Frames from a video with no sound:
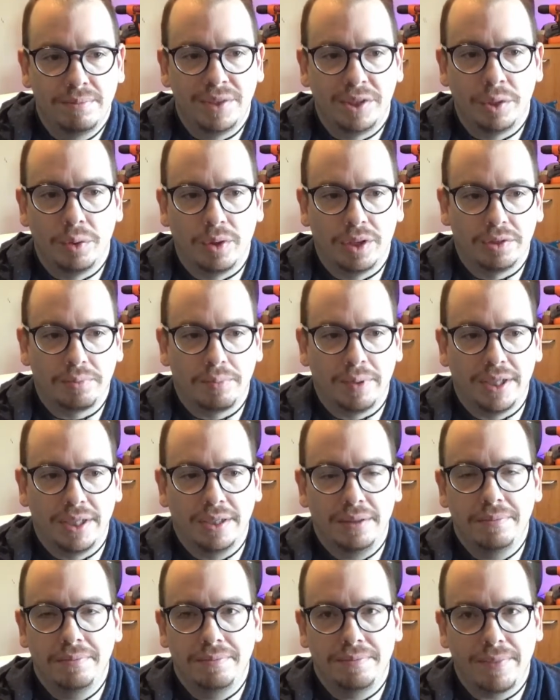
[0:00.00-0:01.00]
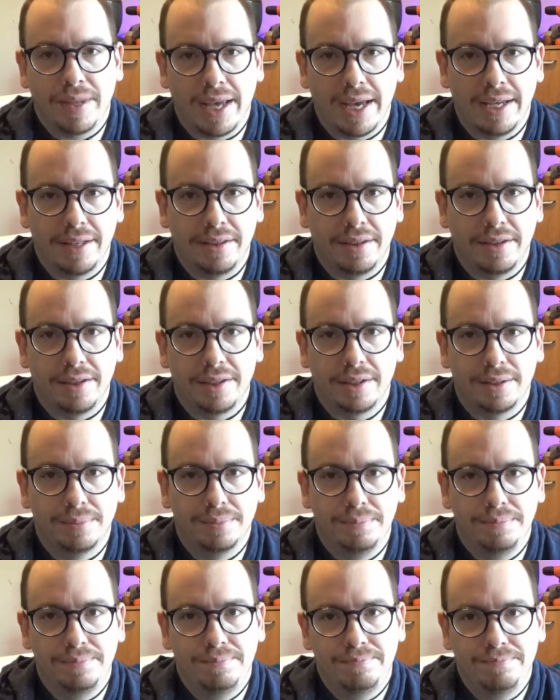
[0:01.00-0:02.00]
USB, and the
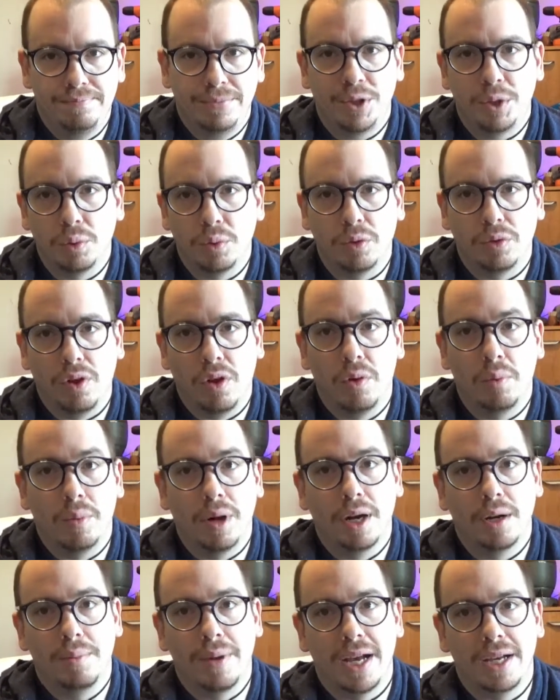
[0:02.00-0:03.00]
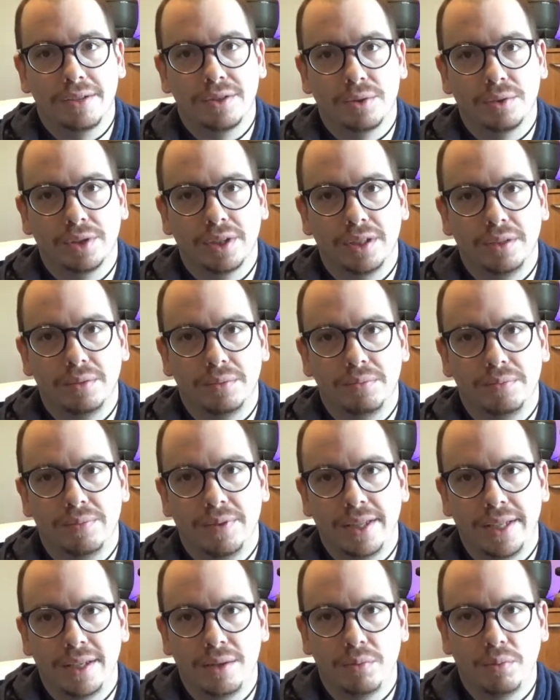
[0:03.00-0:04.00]
Google Home Hub has only
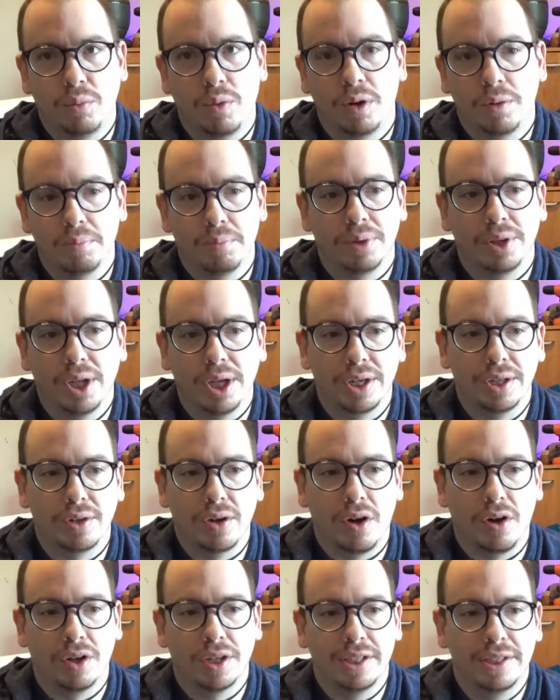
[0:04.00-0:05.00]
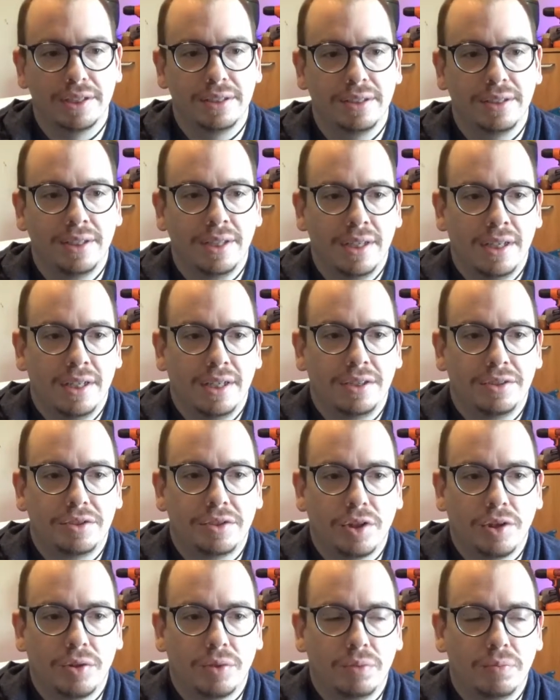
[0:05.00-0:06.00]
the one plug on it,
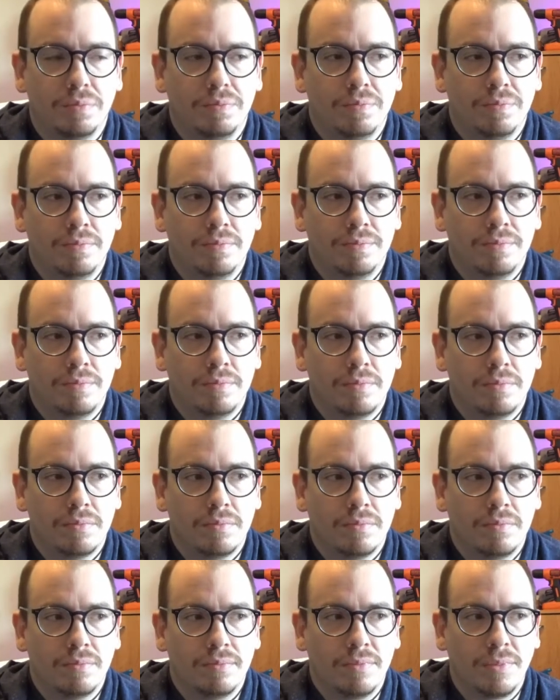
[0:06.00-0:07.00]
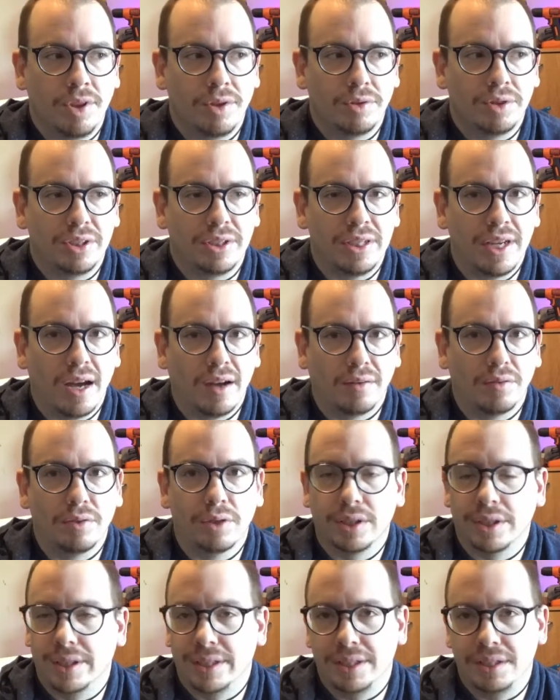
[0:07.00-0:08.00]
so there's not
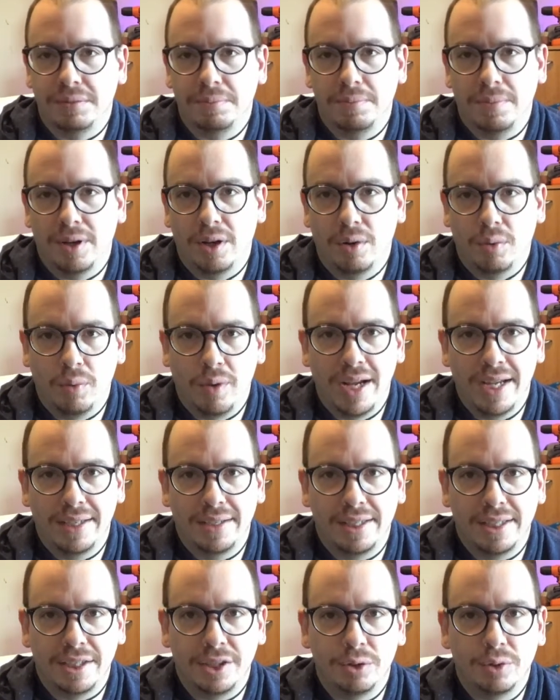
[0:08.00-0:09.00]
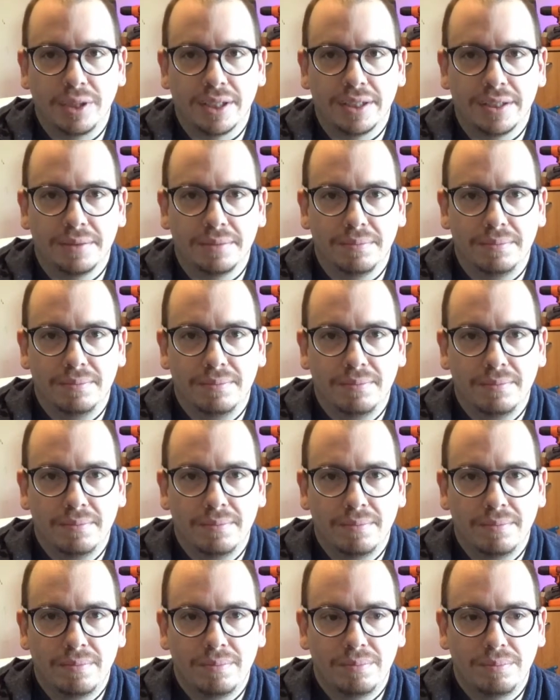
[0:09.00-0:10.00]
really a way that you can
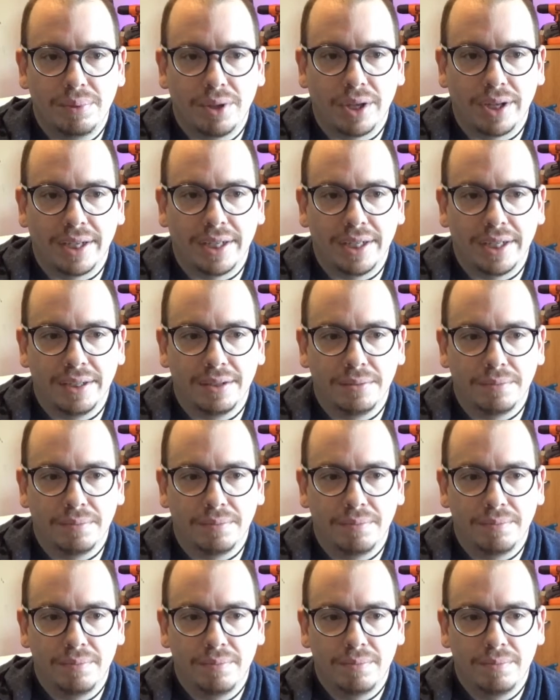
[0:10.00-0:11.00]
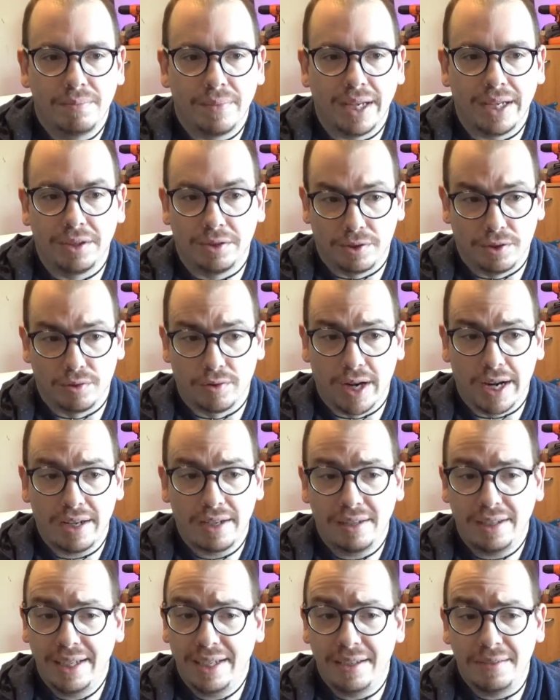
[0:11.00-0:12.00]
plug it in
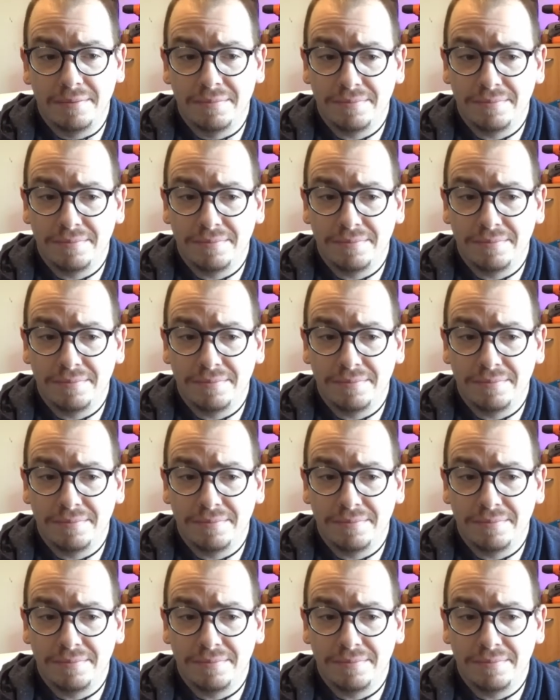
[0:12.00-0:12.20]
incorrectly.